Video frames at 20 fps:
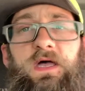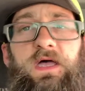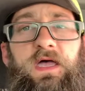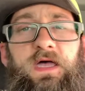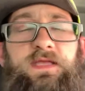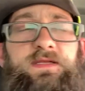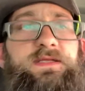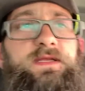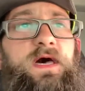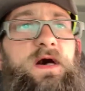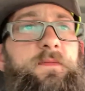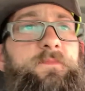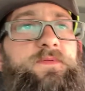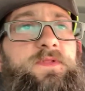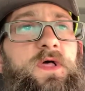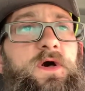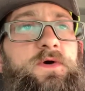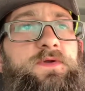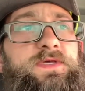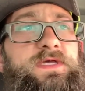Ended up
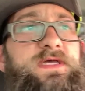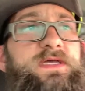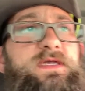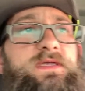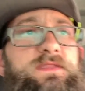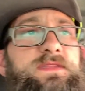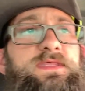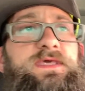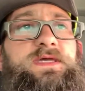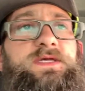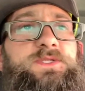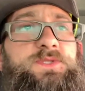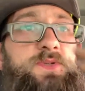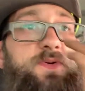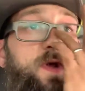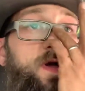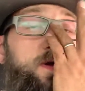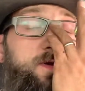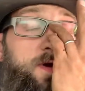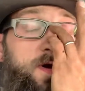loading the
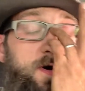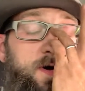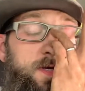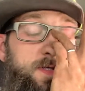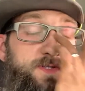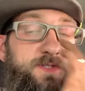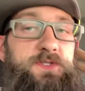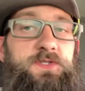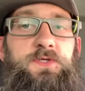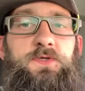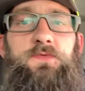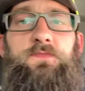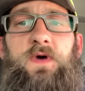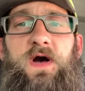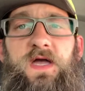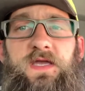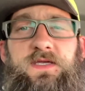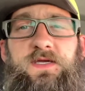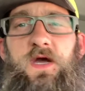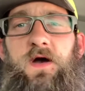truck onto
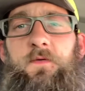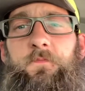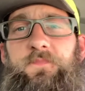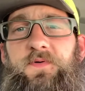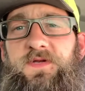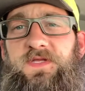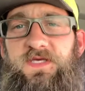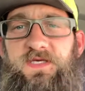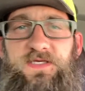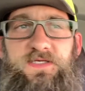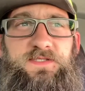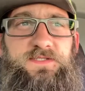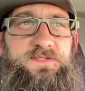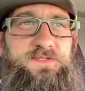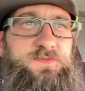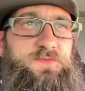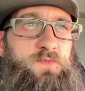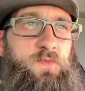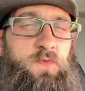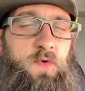my
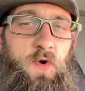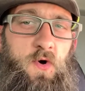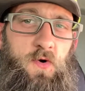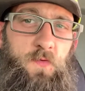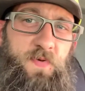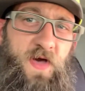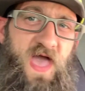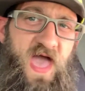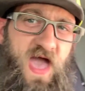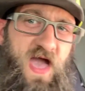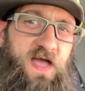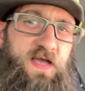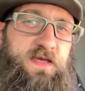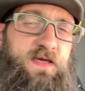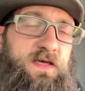company's rollback.